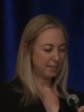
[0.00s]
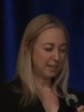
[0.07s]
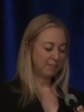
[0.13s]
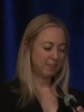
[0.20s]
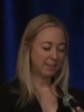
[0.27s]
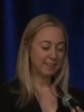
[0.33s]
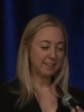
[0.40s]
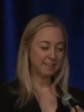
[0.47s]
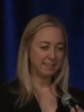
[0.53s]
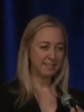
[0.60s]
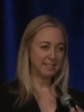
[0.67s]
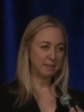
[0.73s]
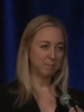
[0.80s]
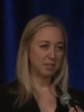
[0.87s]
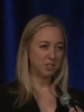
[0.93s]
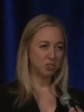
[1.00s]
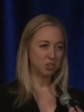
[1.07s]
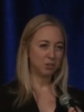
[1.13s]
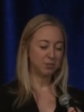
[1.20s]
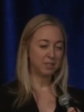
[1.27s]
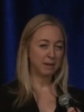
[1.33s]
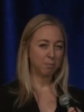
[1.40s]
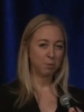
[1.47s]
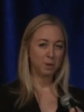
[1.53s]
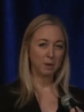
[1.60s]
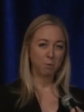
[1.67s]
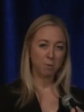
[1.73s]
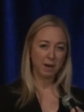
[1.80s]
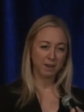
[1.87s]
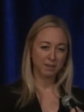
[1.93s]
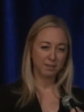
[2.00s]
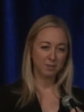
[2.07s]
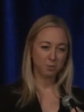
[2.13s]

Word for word: I think that this image shows that pretty well,